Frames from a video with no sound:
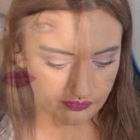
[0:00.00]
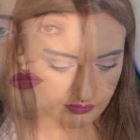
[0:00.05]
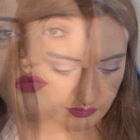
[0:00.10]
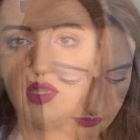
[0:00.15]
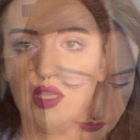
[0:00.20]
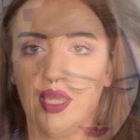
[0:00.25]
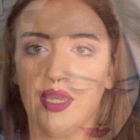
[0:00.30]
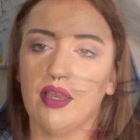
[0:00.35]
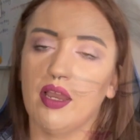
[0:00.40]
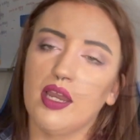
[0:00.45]

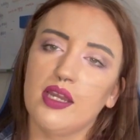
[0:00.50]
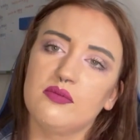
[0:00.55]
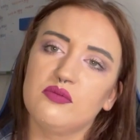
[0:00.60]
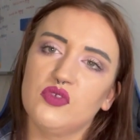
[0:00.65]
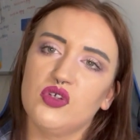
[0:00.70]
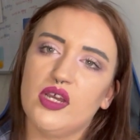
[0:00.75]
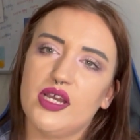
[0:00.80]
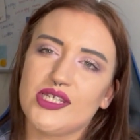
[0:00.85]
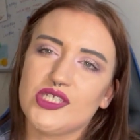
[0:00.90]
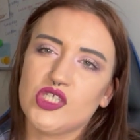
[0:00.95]
Like, I'm
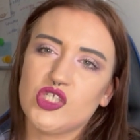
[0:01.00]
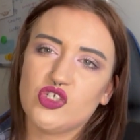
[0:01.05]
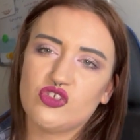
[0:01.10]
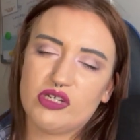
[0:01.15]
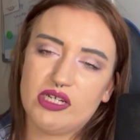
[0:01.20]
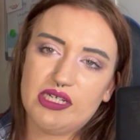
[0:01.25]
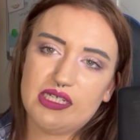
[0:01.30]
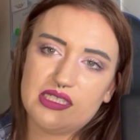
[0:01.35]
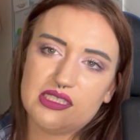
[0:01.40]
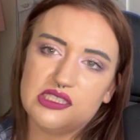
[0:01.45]
not as
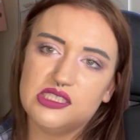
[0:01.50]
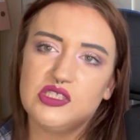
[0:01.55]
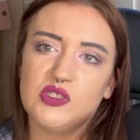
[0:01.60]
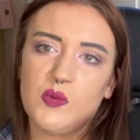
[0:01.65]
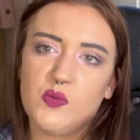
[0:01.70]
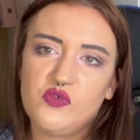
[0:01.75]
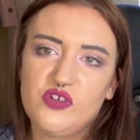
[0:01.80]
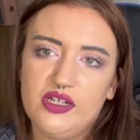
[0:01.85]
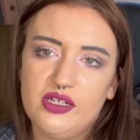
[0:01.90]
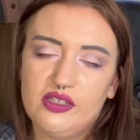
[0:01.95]
strict to
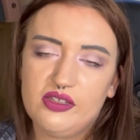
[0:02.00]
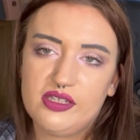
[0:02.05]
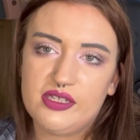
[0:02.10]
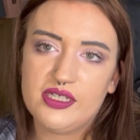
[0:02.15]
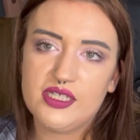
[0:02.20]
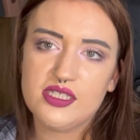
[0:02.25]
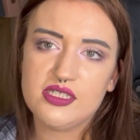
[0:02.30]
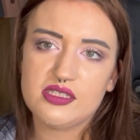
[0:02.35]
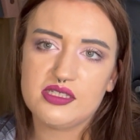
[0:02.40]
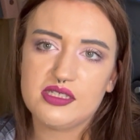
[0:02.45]
bring
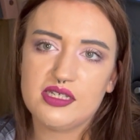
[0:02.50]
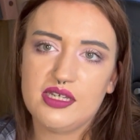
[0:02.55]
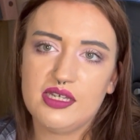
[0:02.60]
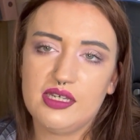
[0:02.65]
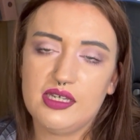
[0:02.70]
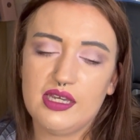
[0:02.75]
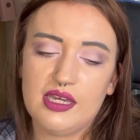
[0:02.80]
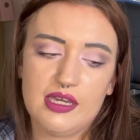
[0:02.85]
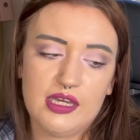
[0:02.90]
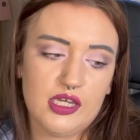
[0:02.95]
this
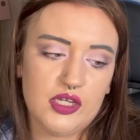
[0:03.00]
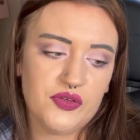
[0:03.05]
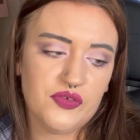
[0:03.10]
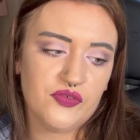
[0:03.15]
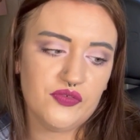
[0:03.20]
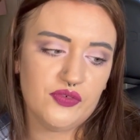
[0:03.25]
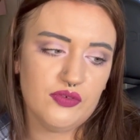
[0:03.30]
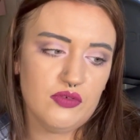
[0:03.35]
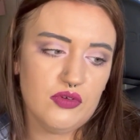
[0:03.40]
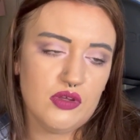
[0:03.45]
if
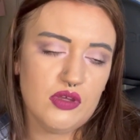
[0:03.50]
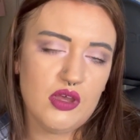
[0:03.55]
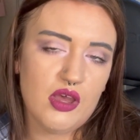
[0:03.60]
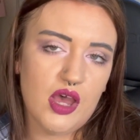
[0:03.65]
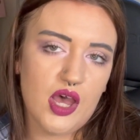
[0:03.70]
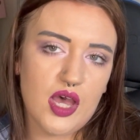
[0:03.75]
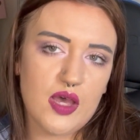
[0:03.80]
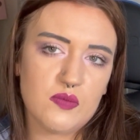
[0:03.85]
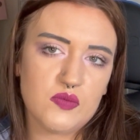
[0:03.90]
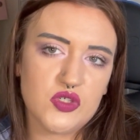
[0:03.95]

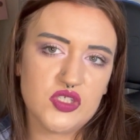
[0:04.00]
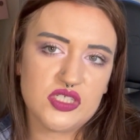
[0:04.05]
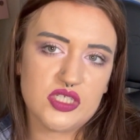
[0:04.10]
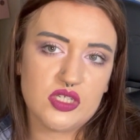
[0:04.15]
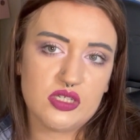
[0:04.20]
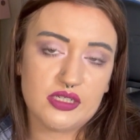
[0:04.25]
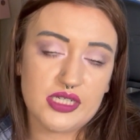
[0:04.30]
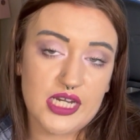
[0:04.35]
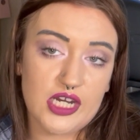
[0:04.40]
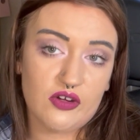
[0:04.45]
I'm using
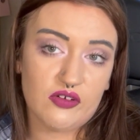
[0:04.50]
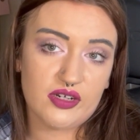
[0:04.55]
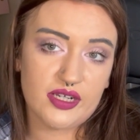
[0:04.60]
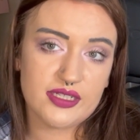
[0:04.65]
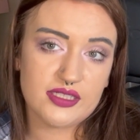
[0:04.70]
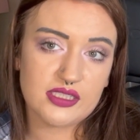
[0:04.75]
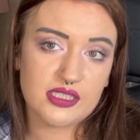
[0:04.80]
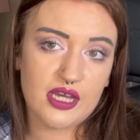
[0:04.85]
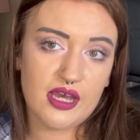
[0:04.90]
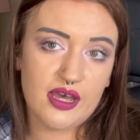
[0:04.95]
Caroline's
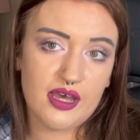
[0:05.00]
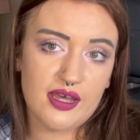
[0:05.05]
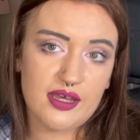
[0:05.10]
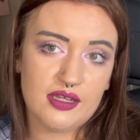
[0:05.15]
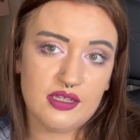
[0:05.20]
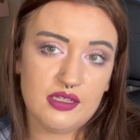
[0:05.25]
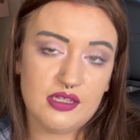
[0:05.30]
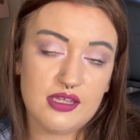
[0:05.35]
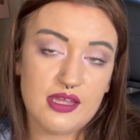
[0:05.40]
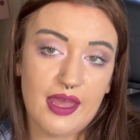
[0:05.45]
car,
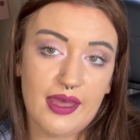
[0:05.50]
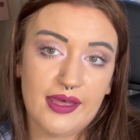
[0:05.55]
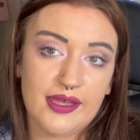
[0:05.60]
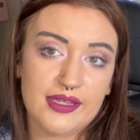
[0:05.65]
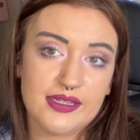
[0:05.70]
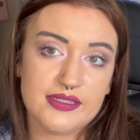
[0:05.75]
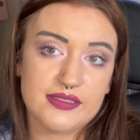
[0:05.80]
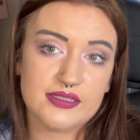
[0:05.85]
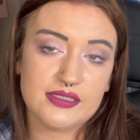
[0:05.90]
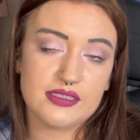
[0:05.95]

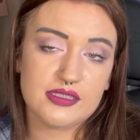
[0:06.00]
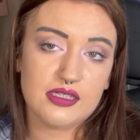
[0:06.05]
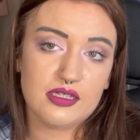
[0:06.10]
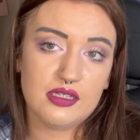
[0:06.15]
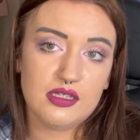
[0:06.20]
as